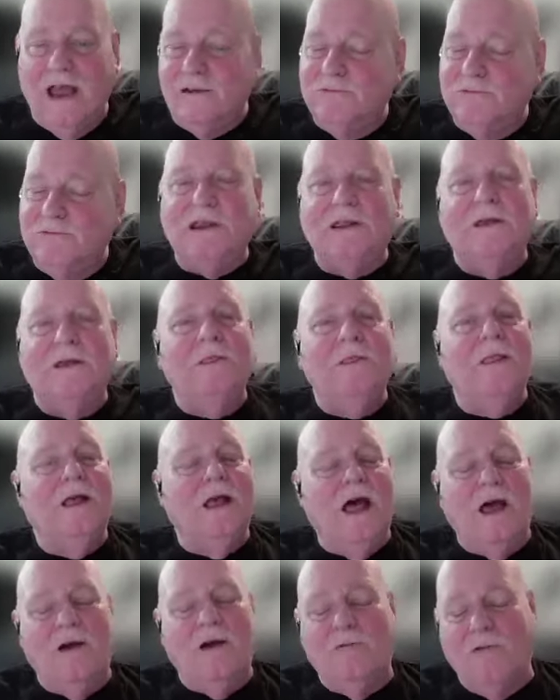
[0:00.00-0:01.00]
I've
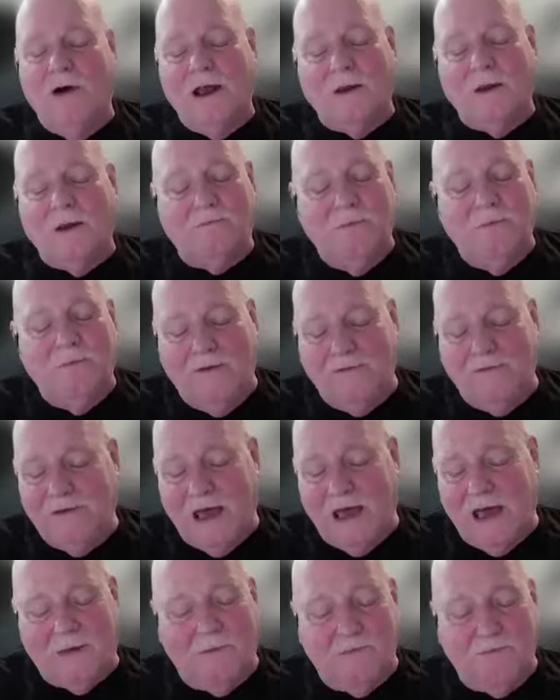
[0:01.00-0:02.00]
got
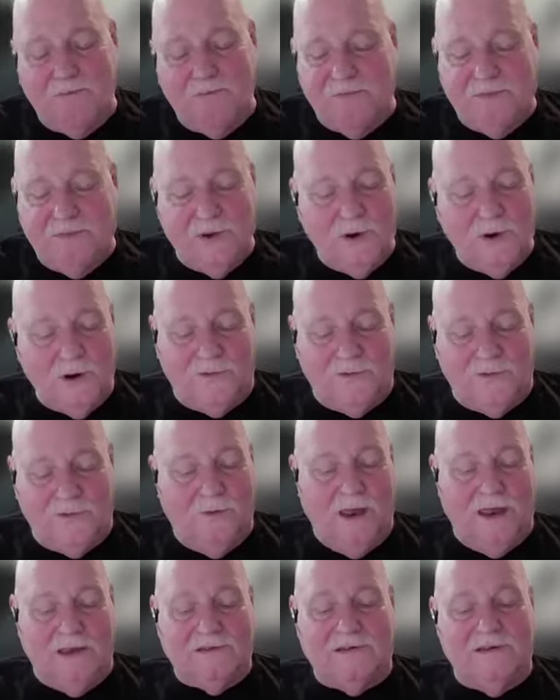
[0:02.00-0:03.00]
a
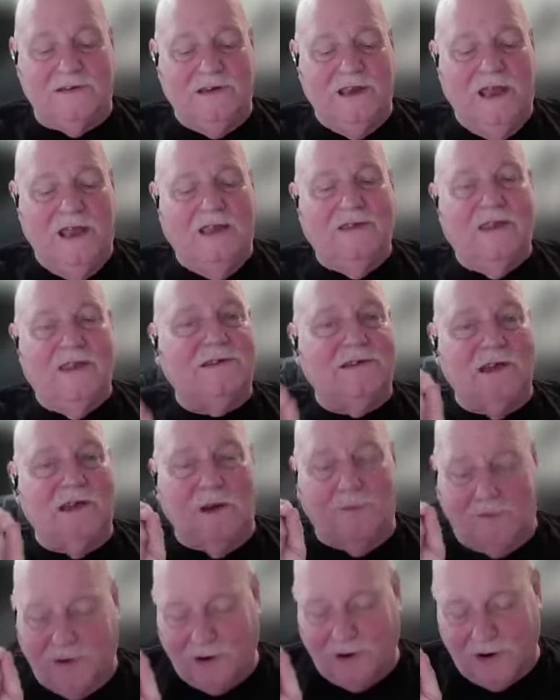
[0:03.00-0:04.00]
beautiful message
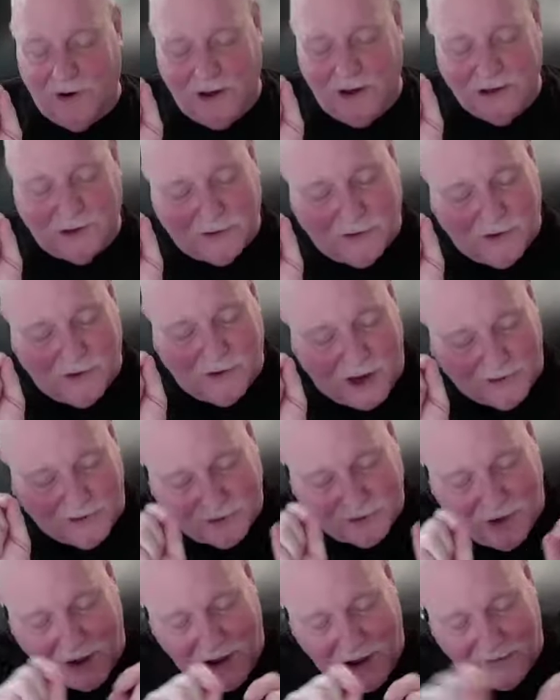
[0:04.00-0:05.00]
that's going to put
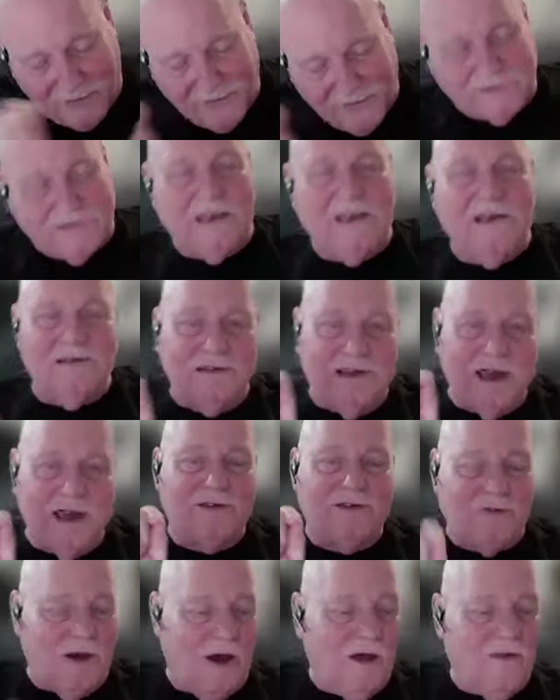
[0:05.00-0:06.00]
across all the T's,
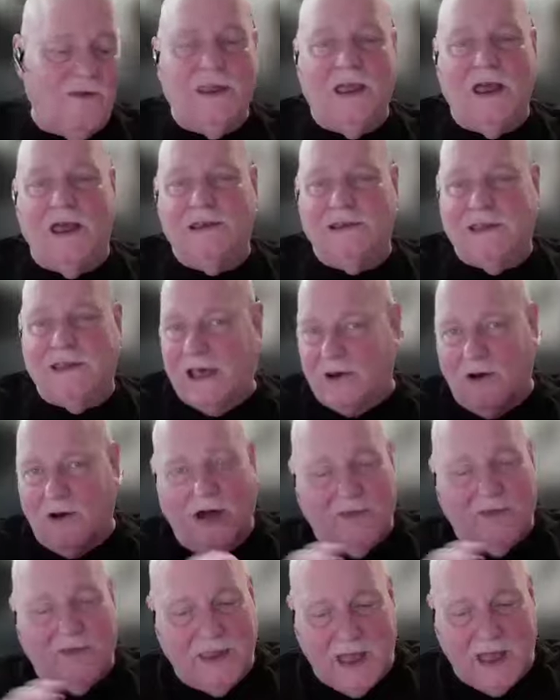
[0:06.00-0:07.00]
dots, all the I,
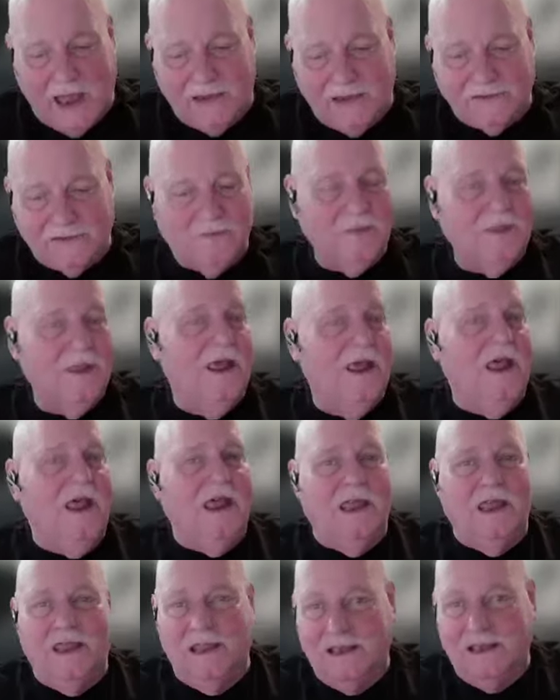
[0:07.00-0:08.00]
dot, all the I's
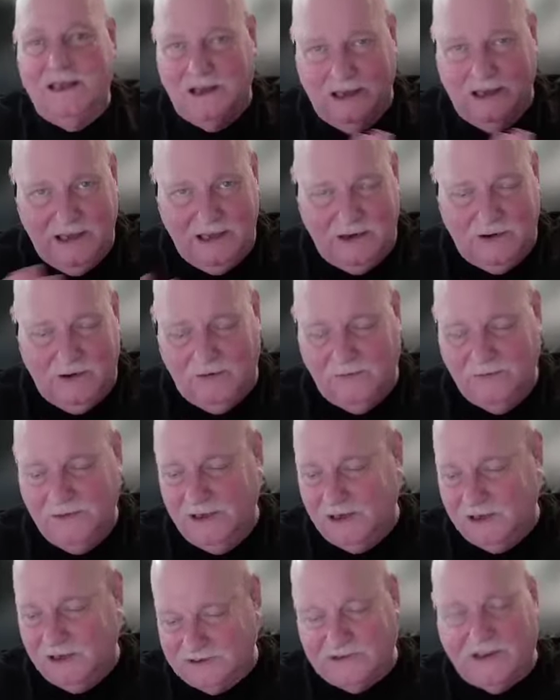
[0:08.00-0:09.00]
in
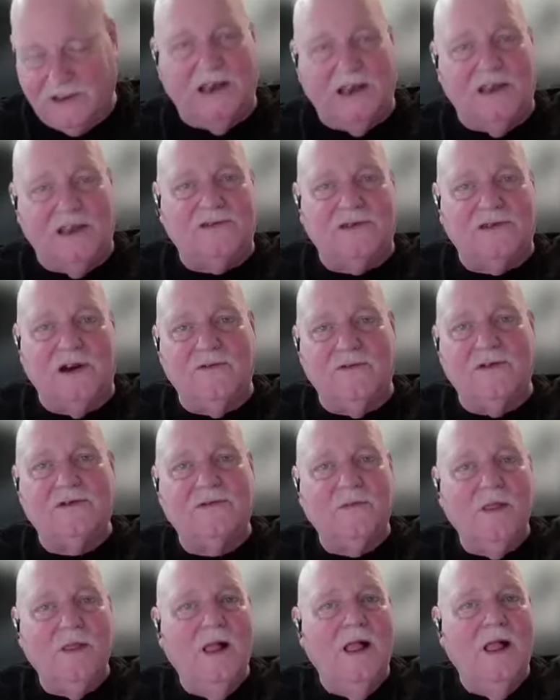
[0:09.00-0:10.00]
a Sunday
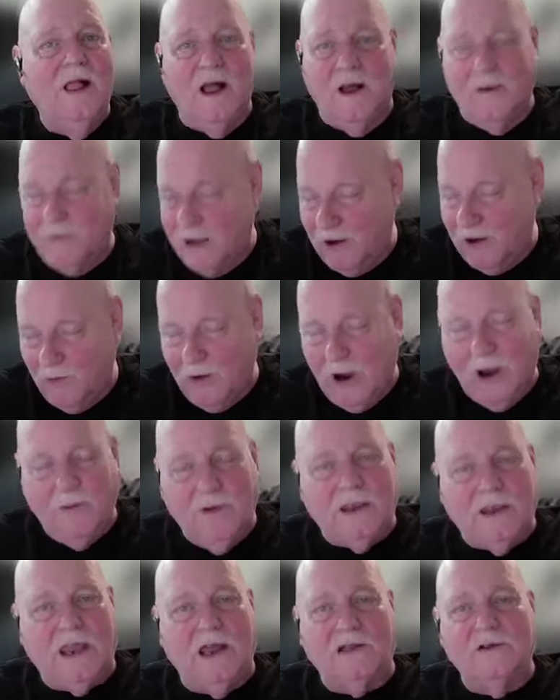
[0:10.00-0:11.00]
service about
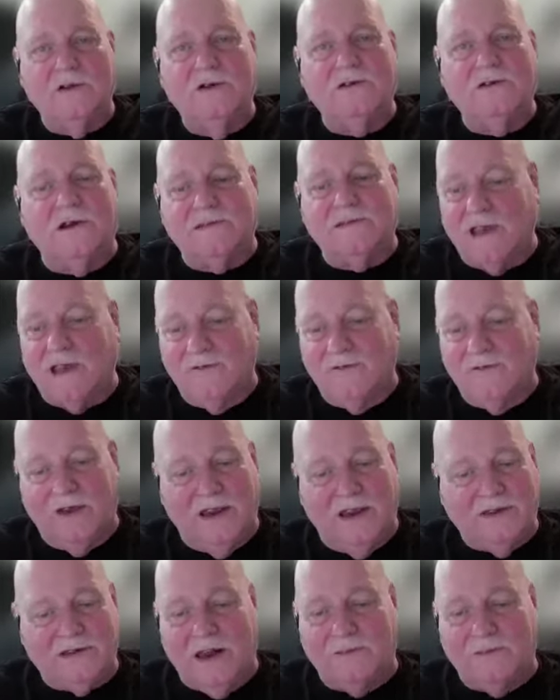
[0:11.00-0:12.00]
why we can't lose our
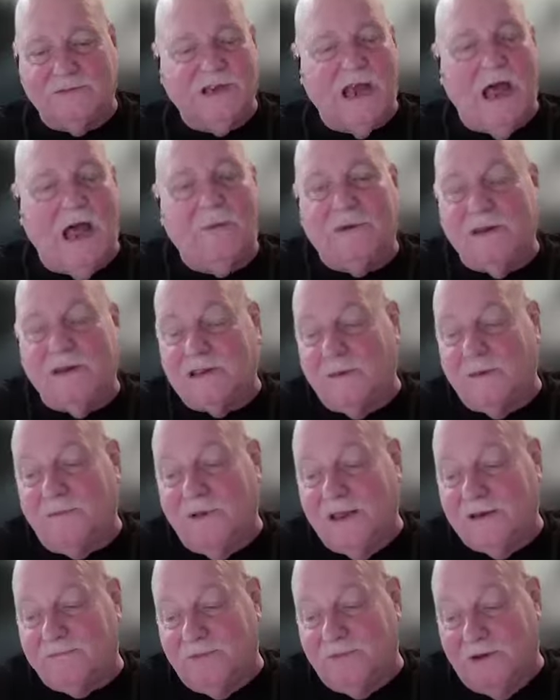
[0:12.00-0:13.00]
salvation. I'm chomping at
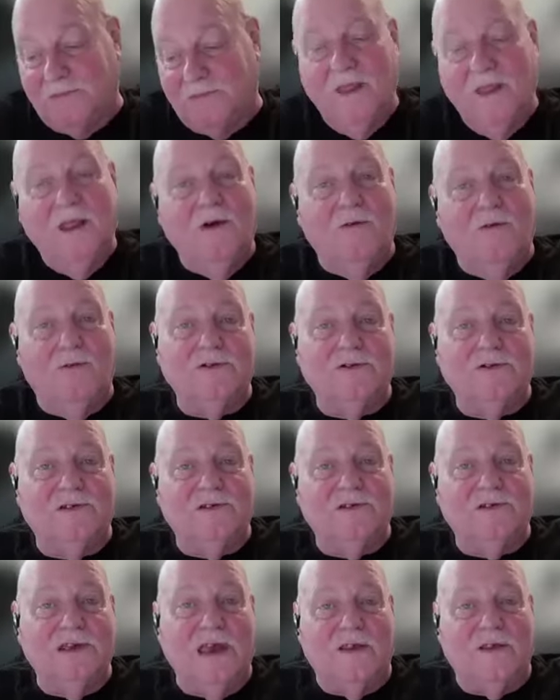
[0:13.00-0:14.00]
the bit, but
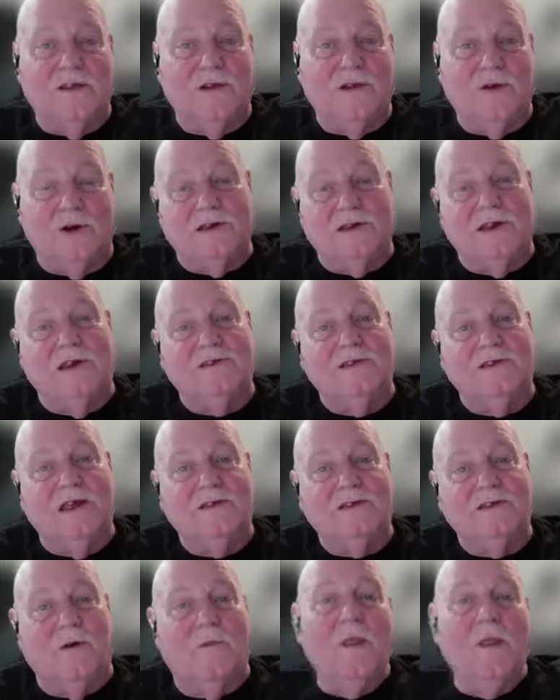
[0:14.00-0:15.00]
we'll just see how the Lord
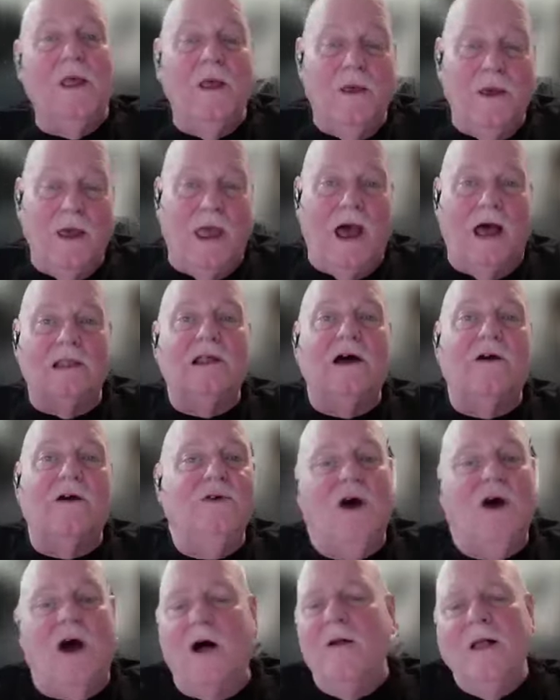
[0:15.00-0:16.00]
does that. So, hey, I
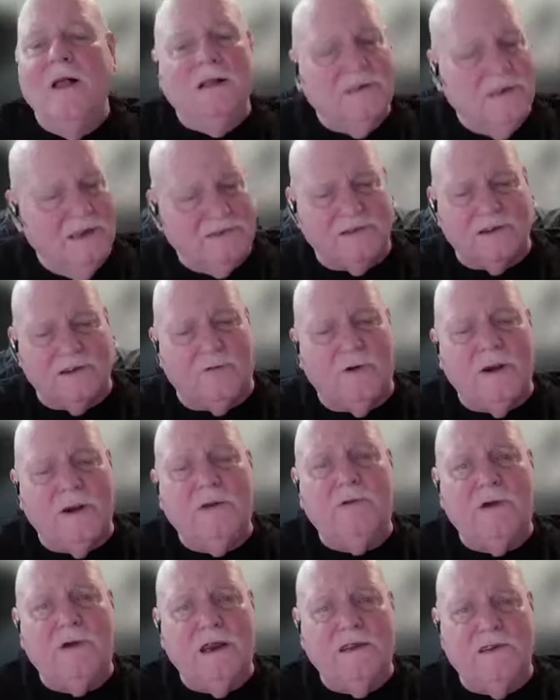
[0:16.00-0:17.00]
love you all. Listen,
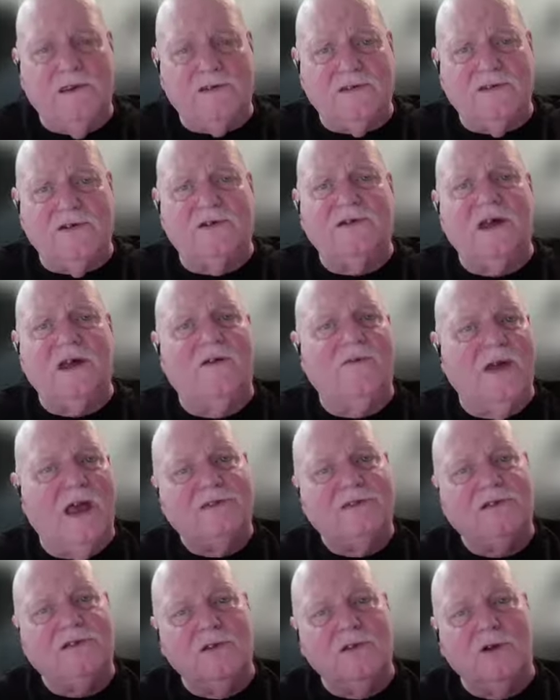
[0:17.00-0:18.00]
reread this
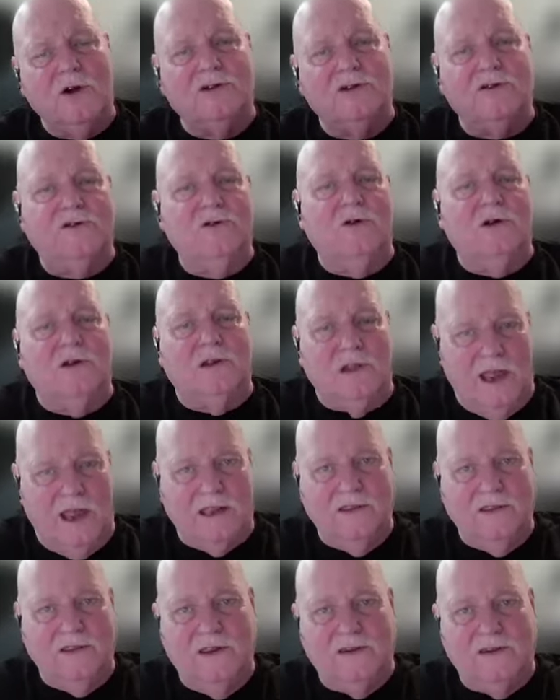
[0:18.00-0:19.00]
yourself. Ask the Lord to
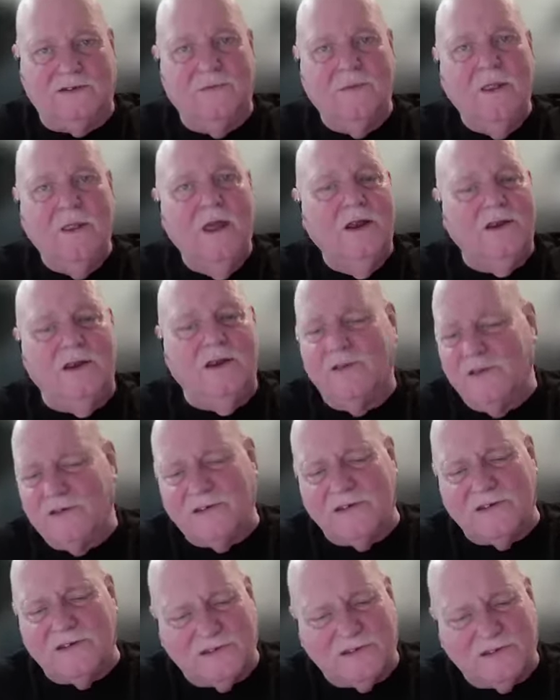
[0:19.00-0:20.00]
enlighten this.
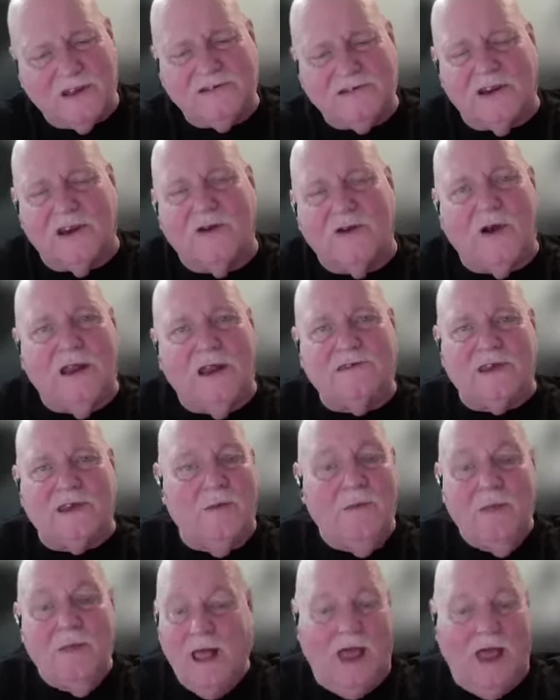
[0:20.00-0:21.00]
This is such a
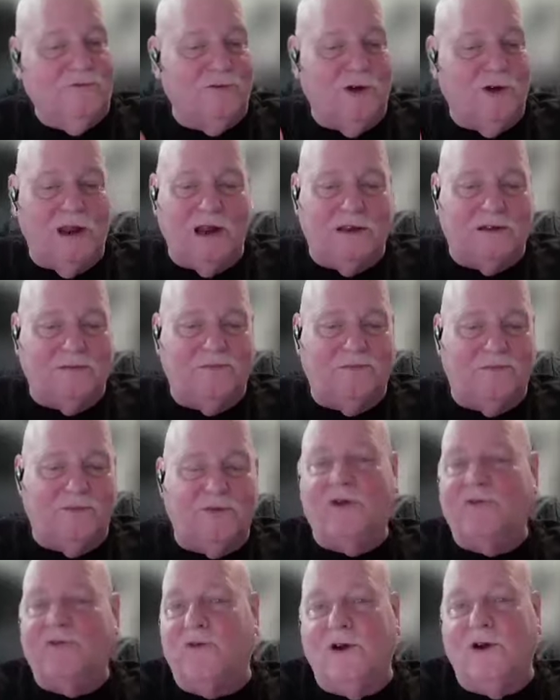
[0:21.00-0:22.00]
great song. I've read it
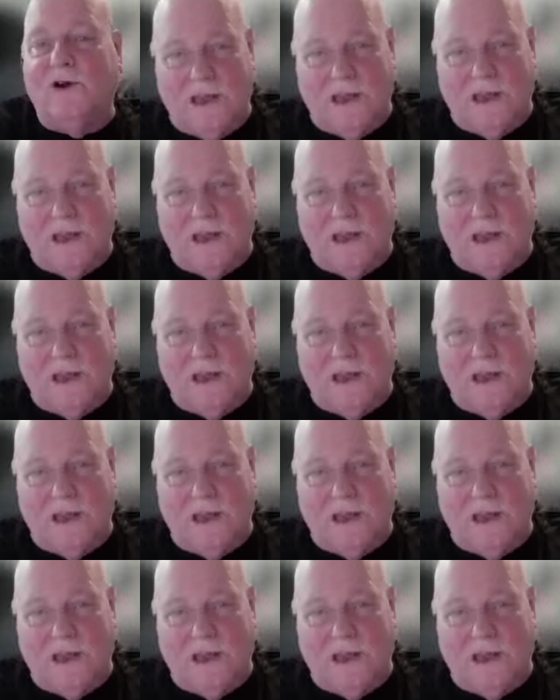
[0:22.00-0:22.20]
three or